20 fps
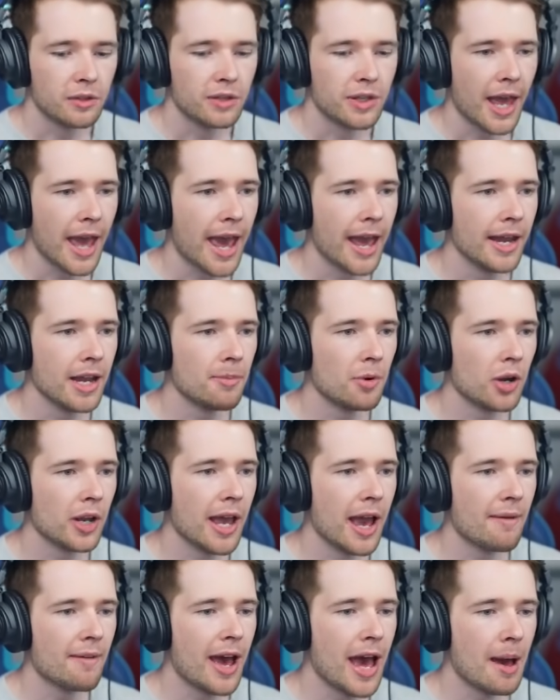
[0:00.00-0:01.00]
Does anybody
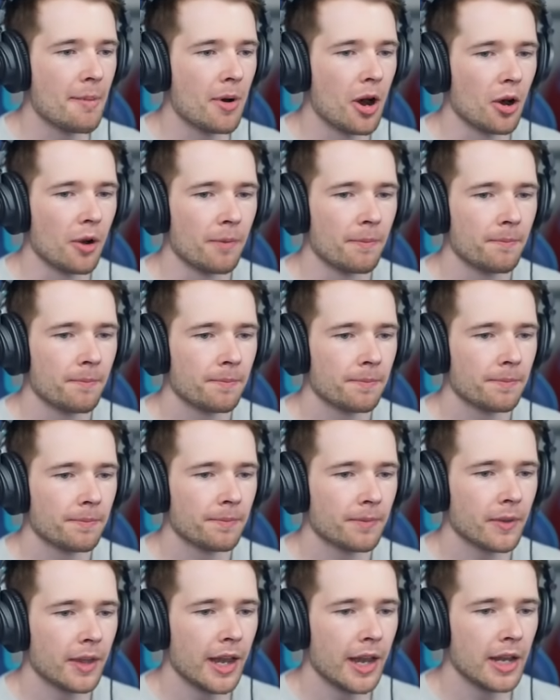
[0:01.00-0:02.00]
have ammo?
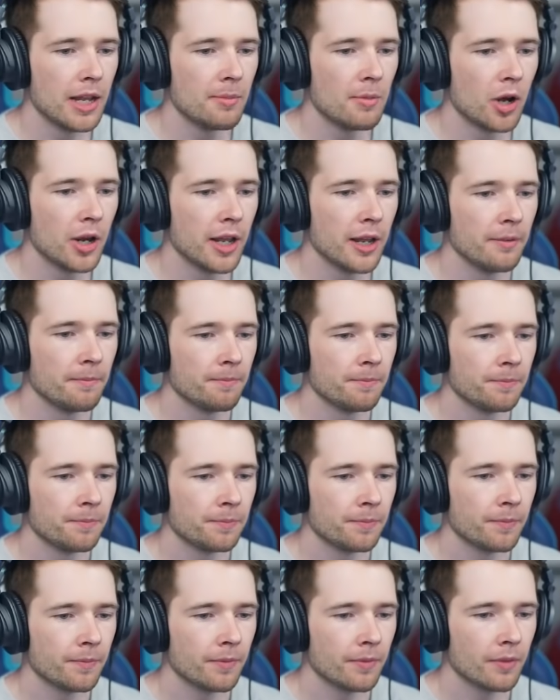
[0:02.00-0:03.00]
Anybody?
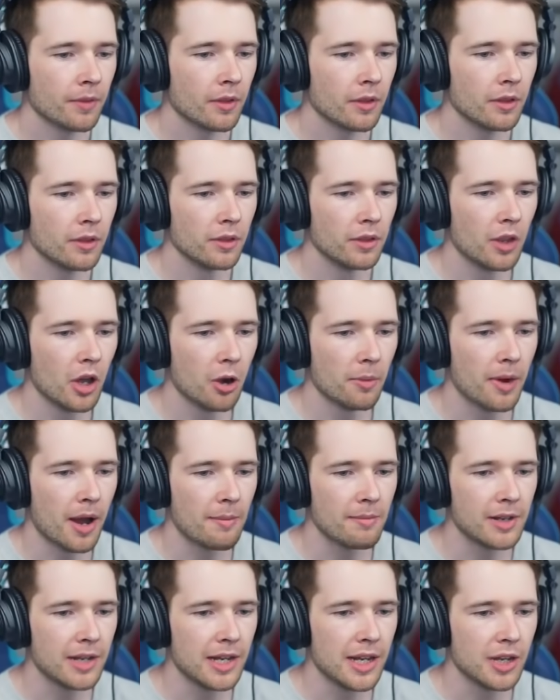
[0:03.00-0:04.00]
Nope,
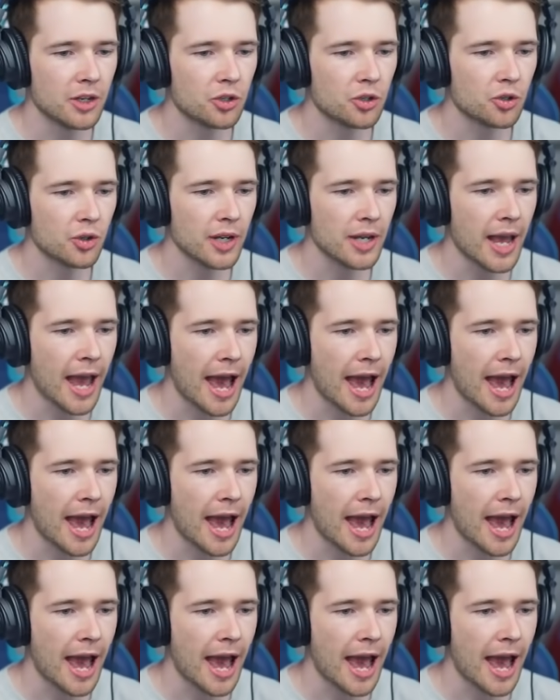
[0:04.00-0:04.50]
I'm literally